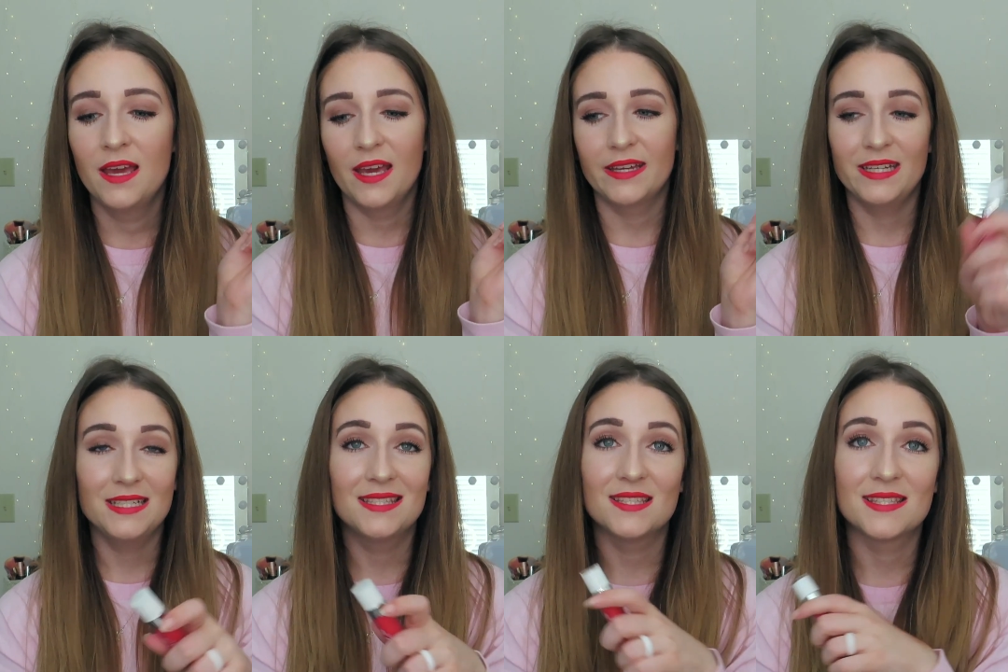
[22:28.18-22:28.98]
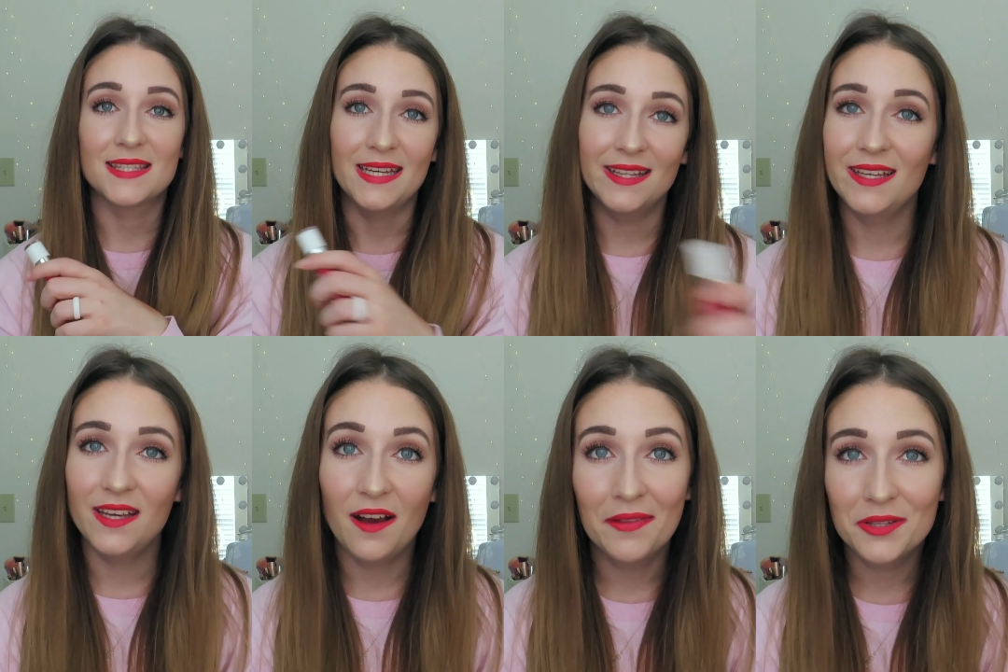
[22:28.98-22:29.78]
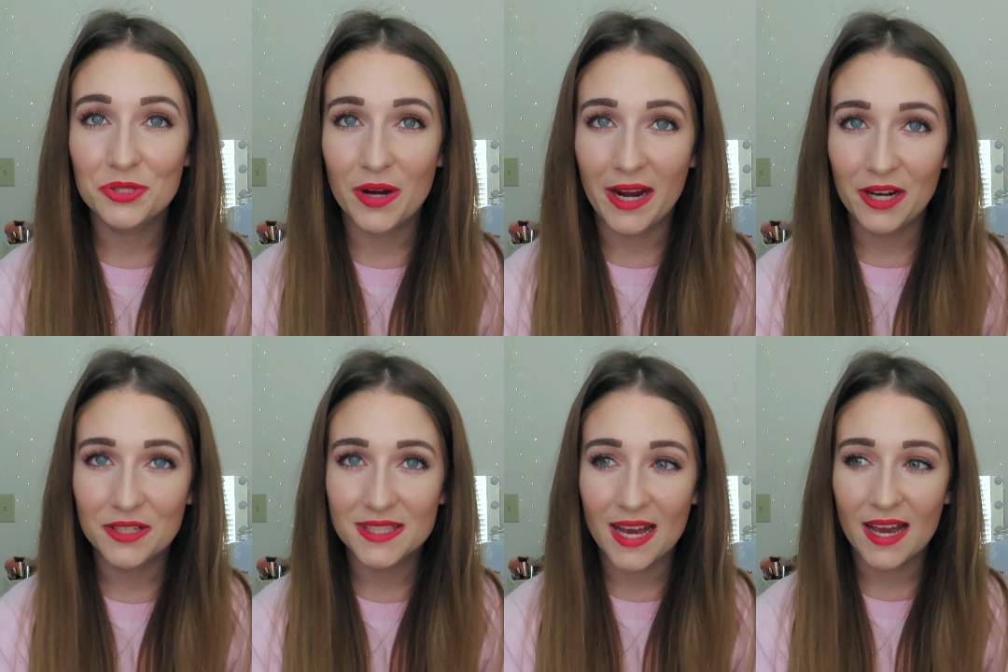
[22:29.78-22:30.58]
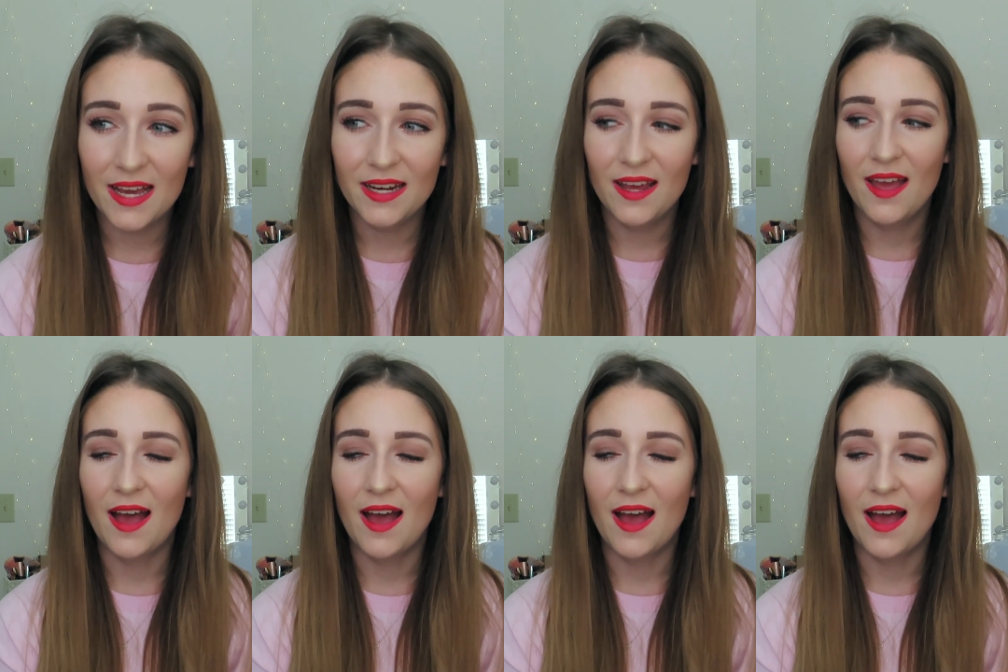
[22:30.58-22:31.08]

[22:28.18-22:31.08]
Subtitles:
It is slightly on the drier side.